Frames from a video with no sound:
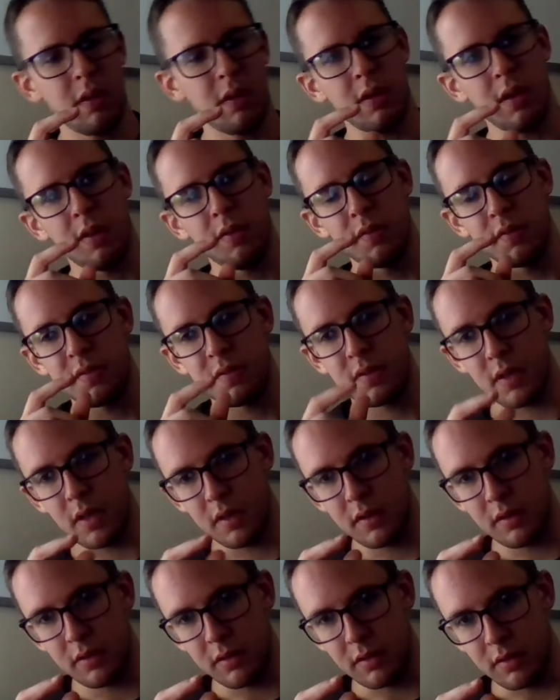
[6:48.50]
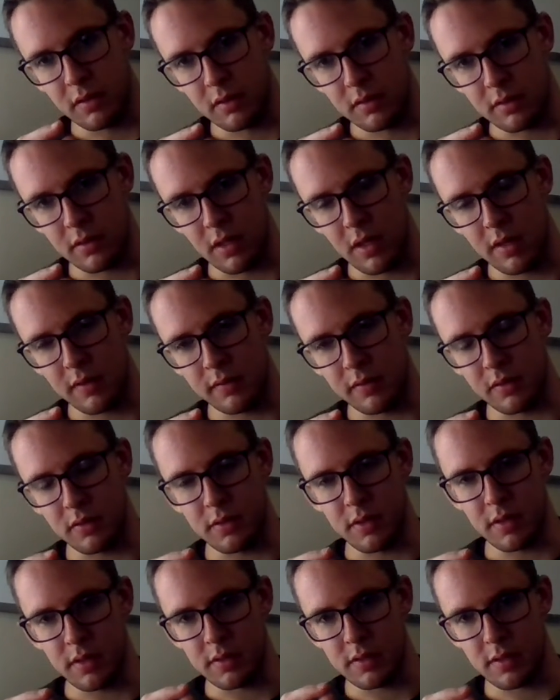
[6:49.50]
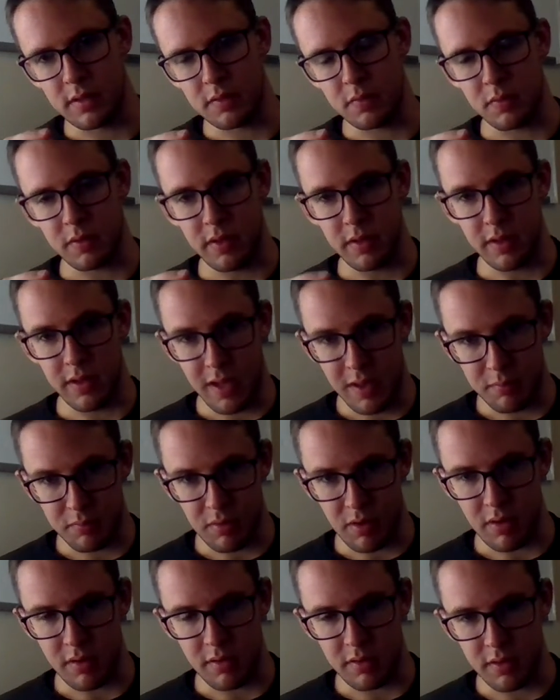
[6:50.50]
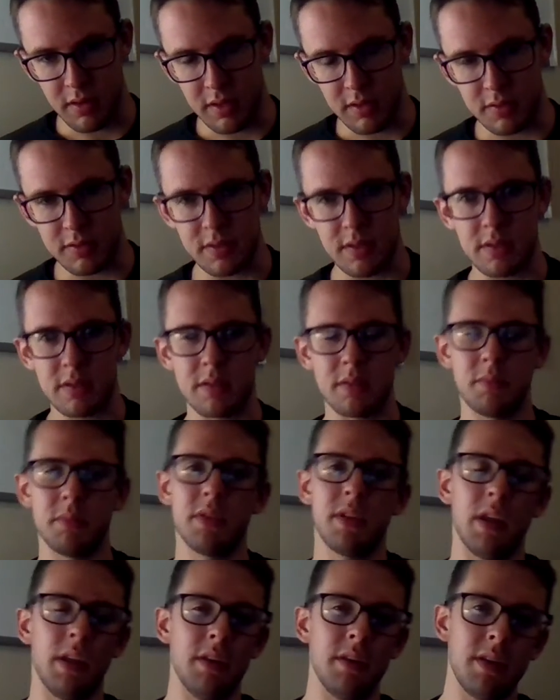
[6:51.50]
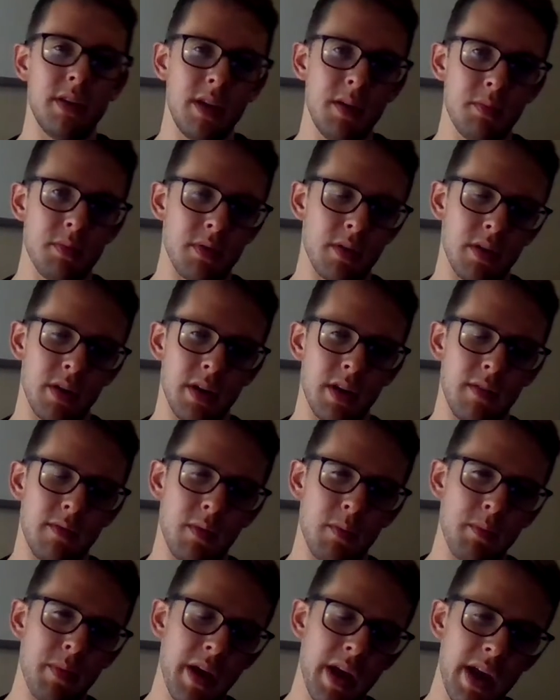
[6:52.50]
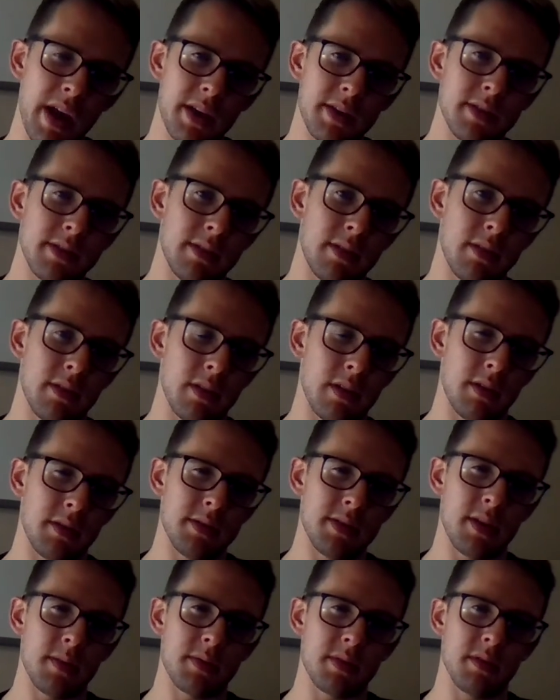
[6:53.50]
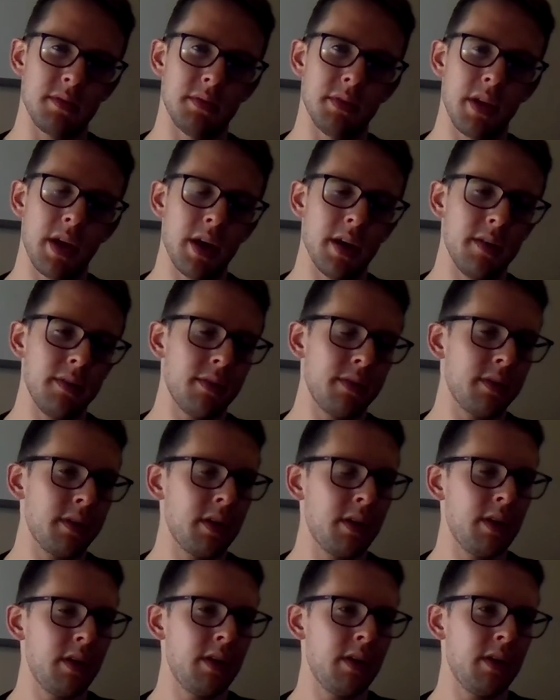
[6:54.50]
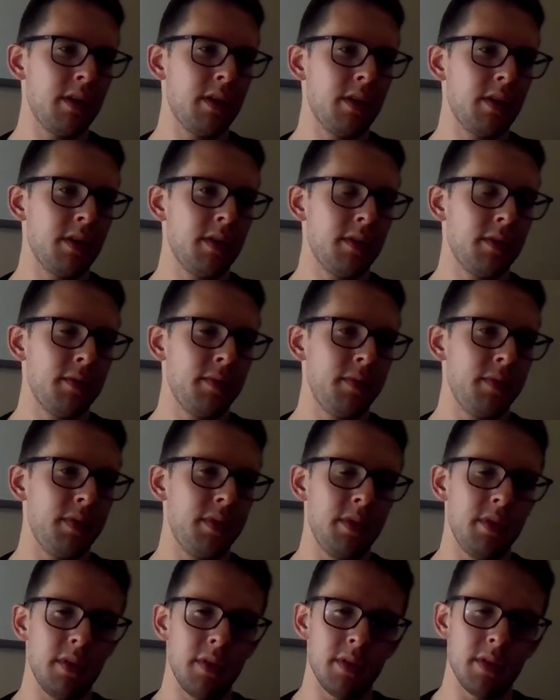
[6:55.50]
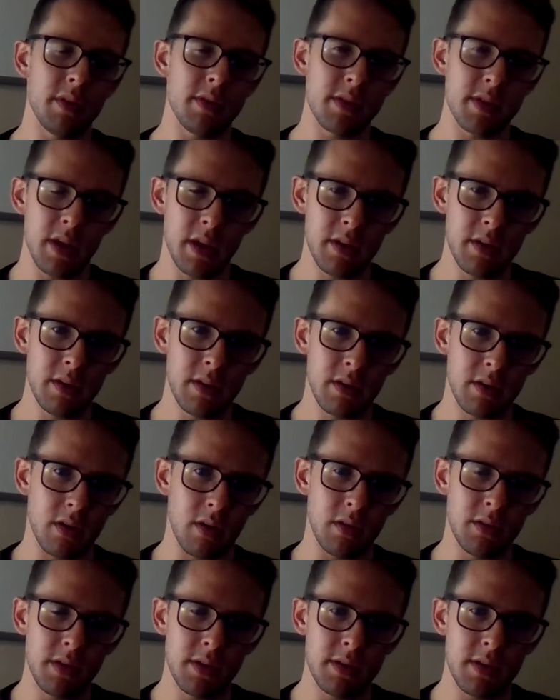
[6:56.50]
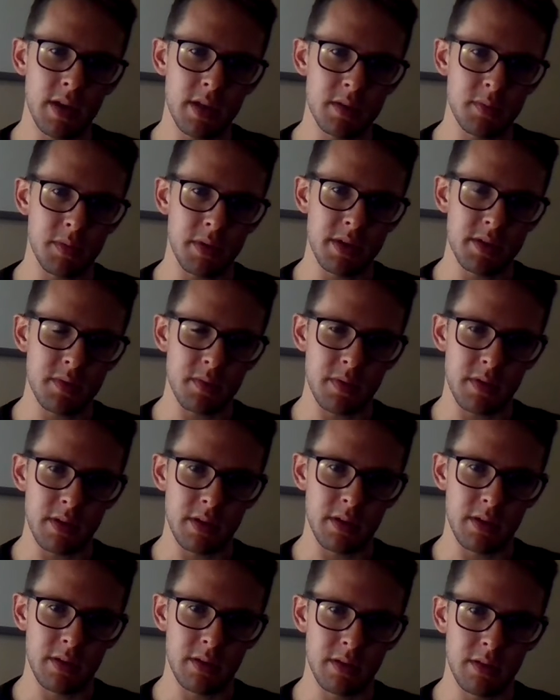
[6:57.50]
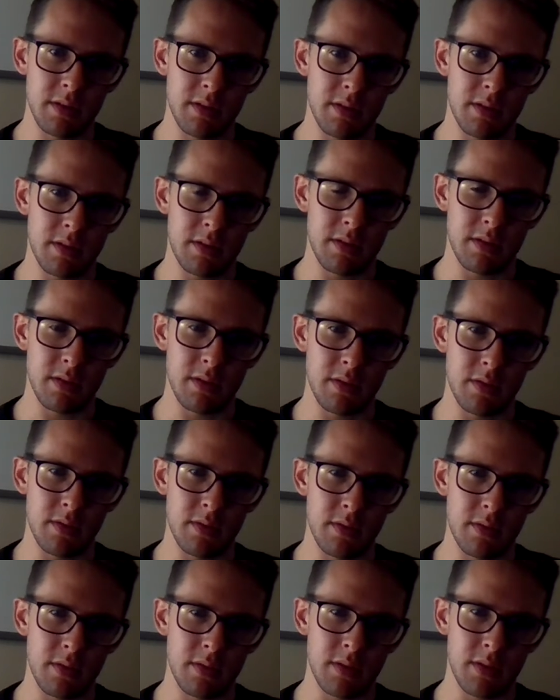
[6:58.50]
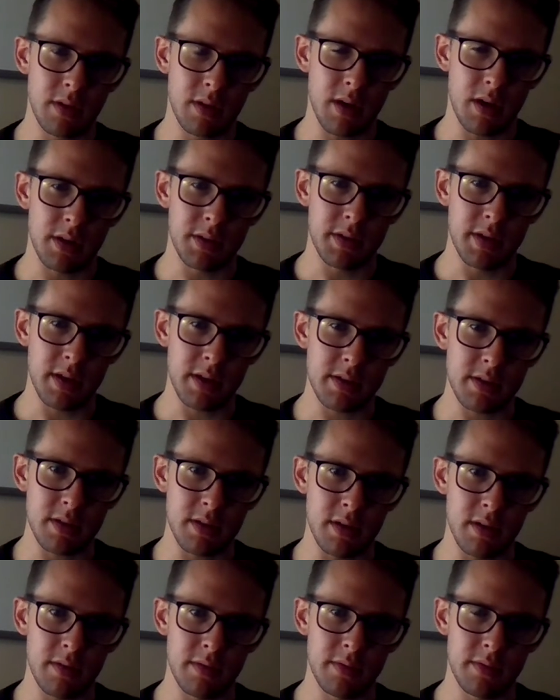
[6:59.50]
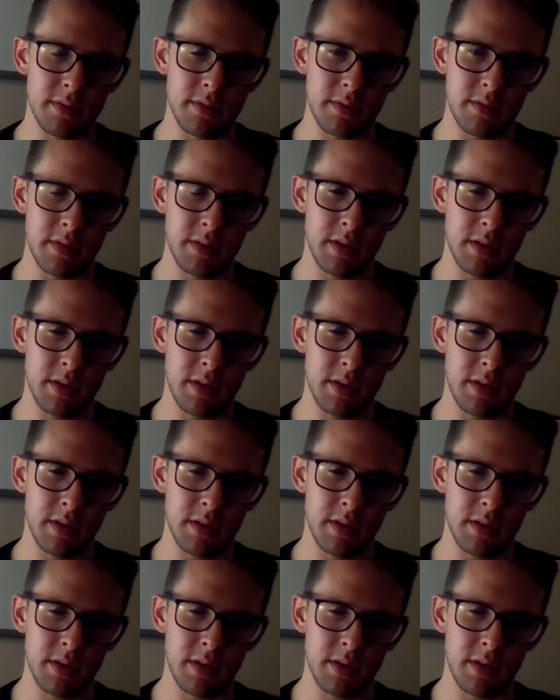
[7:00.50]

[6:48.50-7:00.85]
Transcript: and the cellular life only exists within that broader ecosystem. But then deeper and even past the conception of life, the cellular only takes place within the context of